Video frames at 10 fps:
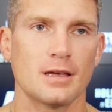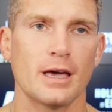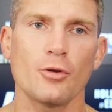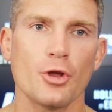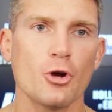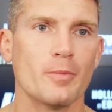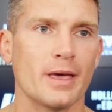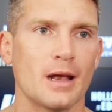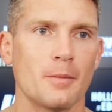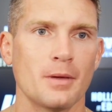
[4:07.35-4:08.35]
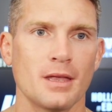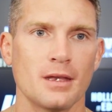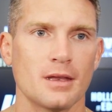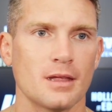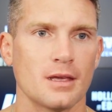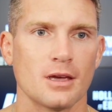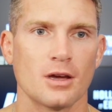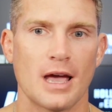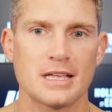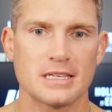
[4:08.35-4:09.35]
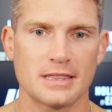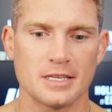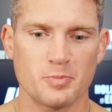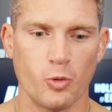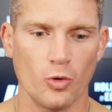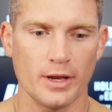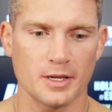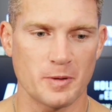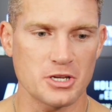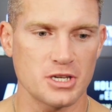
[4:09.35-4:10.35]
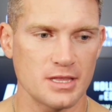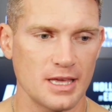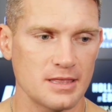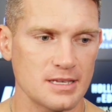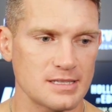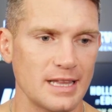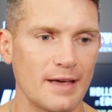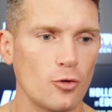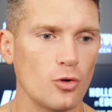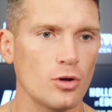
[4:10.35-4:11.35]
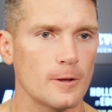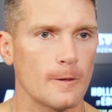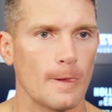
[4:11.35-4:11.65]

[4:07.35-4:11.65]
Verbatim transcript: I don't know, man. I mean, as at this point, especially in, in this level,